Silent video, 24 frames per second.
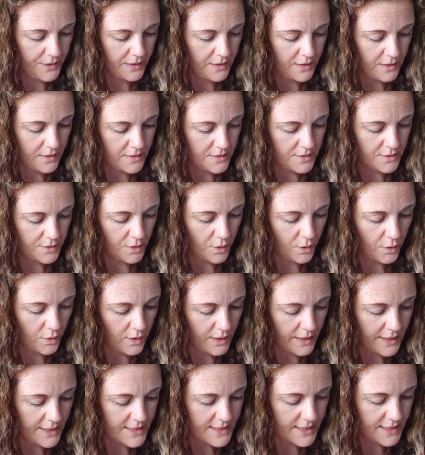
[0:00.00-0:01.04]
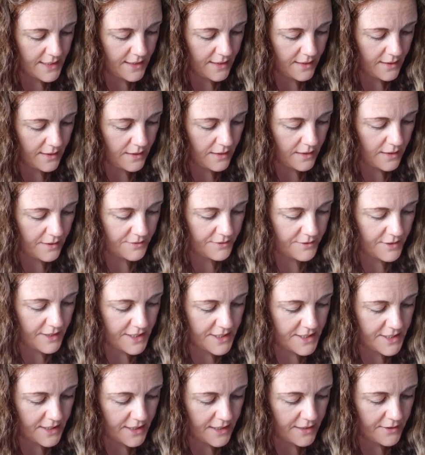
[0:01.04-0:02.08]
So the whole idea of
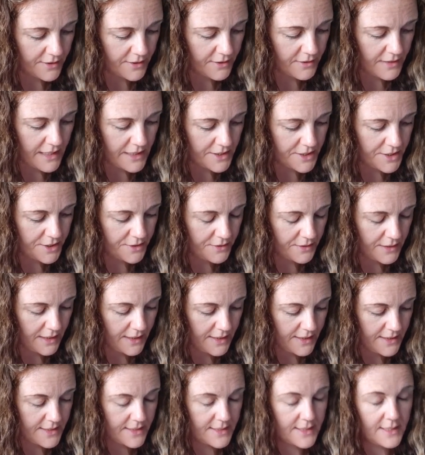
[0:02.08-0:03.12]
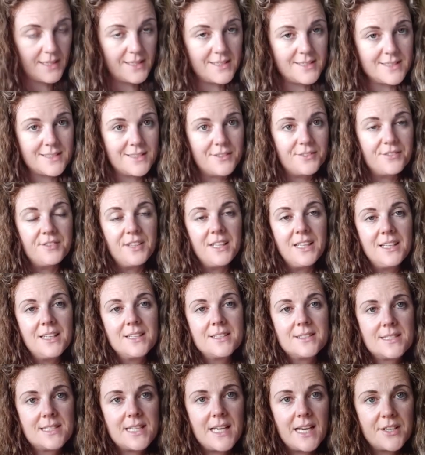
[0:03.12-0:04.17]
writing out a gratitude list is the
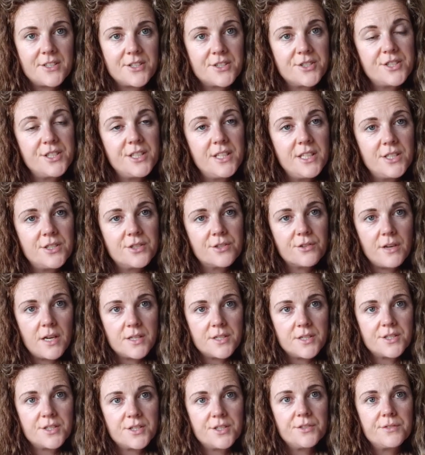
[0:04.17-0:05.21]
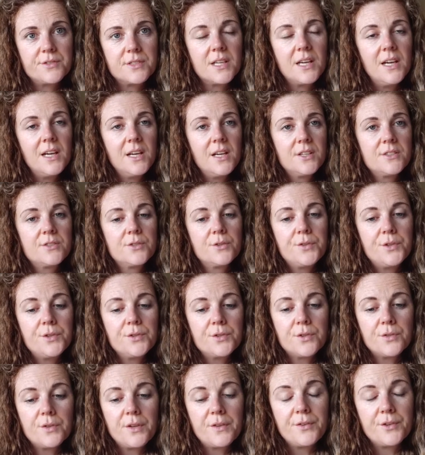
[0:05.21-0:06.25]
feelings attached to each gratitude. So
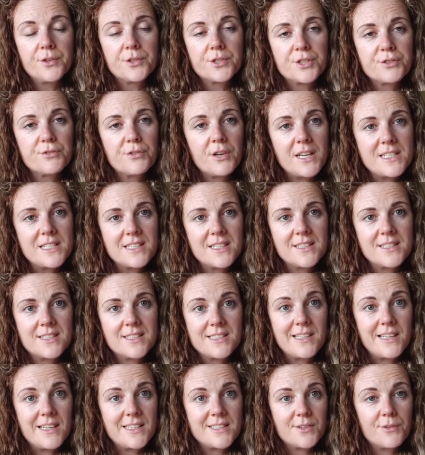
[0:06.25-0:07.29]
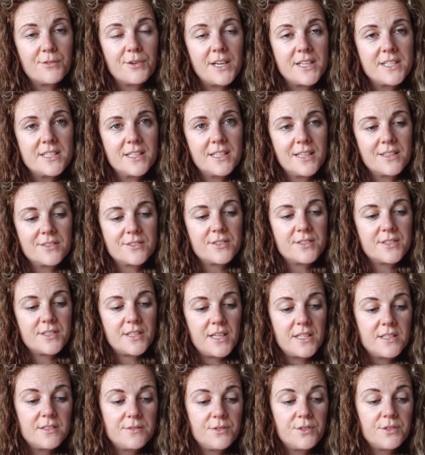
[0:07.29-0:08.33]
if you're just writing it as a writing
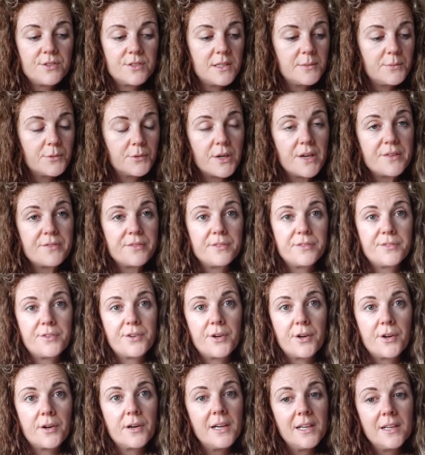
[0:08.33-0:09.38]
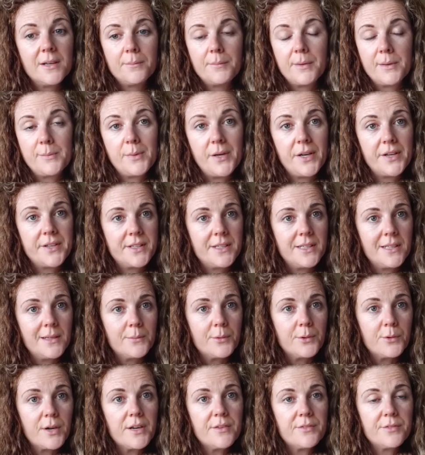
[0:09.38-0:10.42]
exercise, I'm grateful for my body, I'm
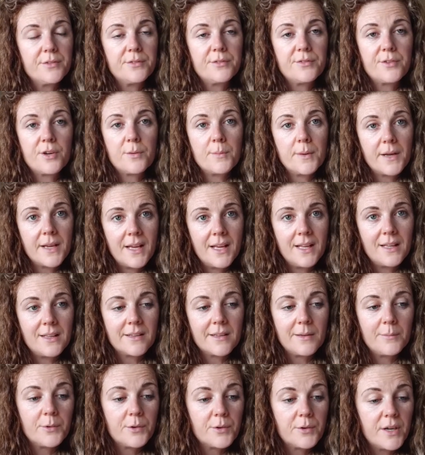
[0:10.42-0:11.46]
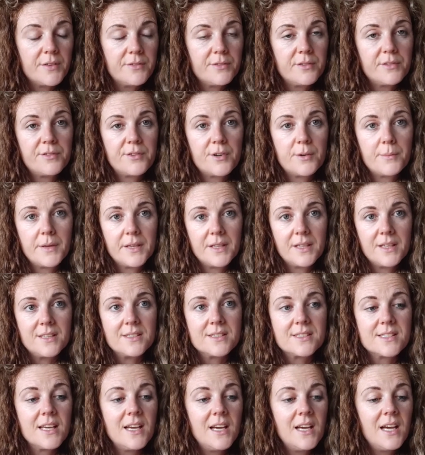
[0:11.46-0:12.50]
grateful for my health, I'm grateful for my
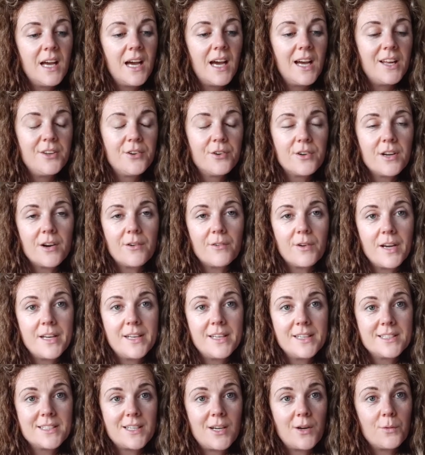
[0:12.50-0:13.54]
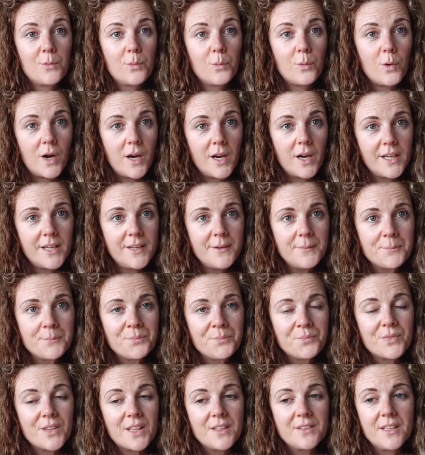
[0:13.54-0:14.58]
kids, and you're not writing down why,
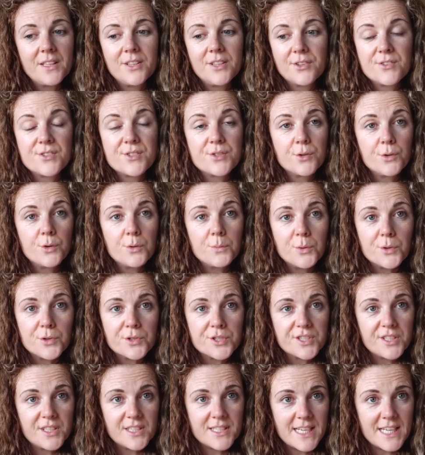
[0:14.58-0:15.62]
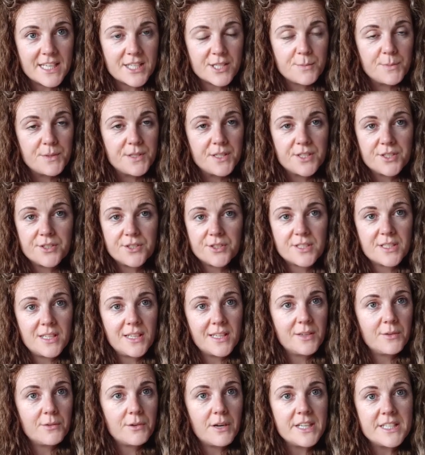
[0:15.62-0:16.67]
then there's no emotional attachment. It's just
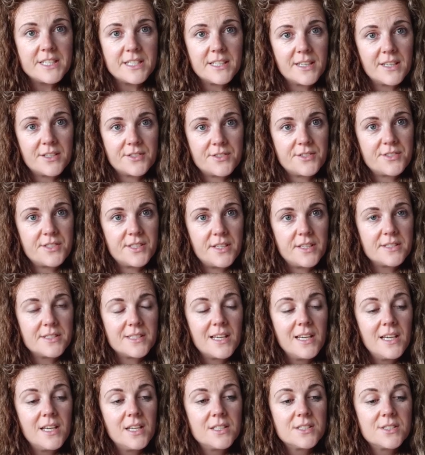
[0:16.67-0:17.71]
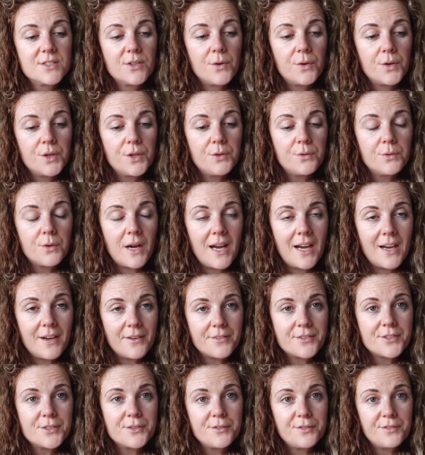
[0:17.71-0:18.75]
like a writing exercise. So you
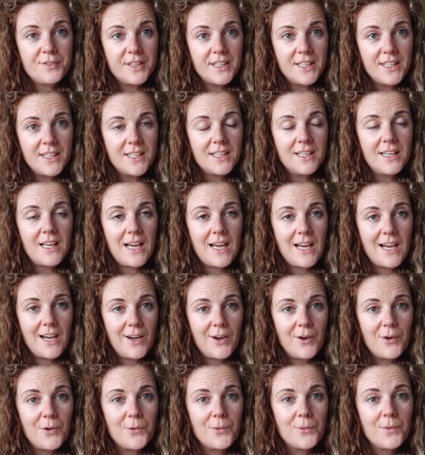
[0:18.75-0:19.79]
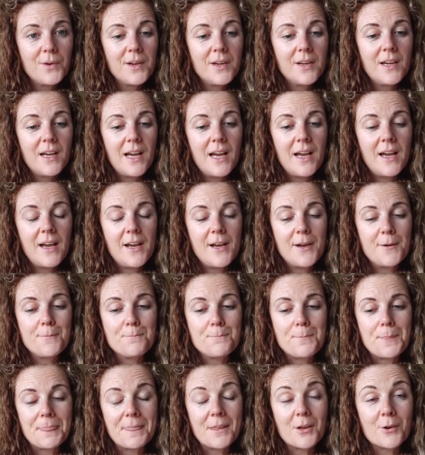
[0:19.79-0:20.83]
have to feel how
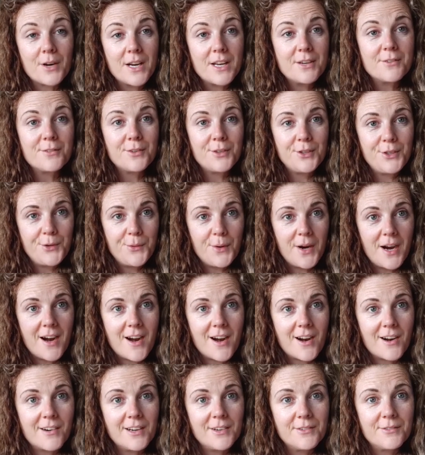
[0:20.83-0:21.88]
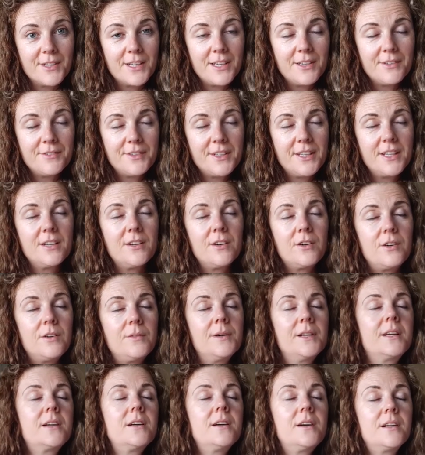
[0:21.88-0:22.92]
grateful you are, and really feel, oh
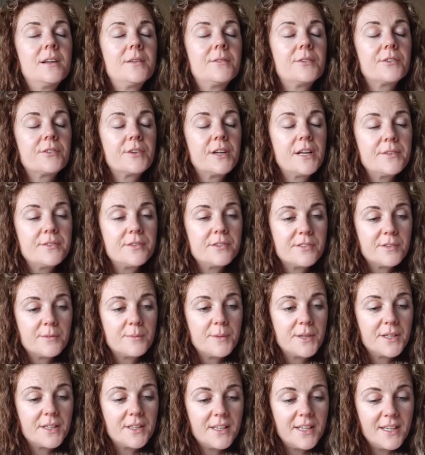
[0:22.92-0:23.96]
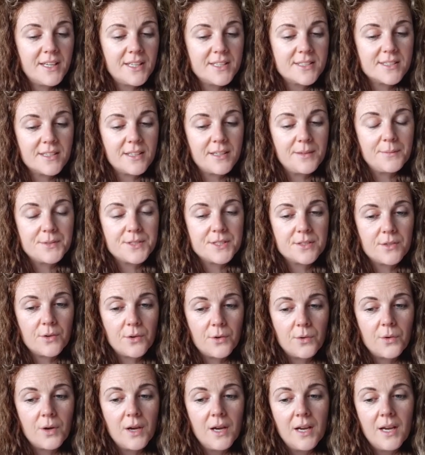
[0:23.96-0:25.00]
my God, I'm grateful for my kids. I'm
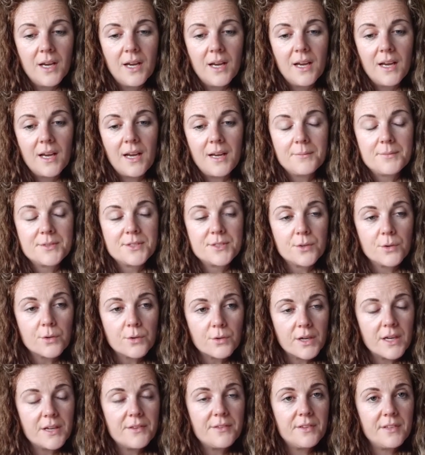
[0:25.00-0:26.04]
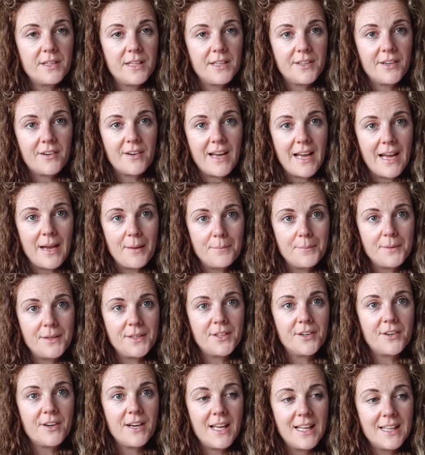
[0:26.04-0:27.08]
so grateful that they're happy,
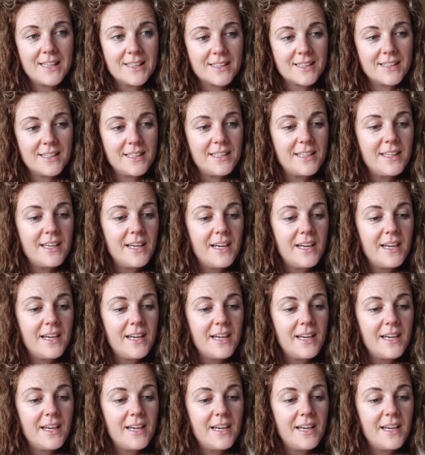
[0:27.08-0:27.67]
they're healthy.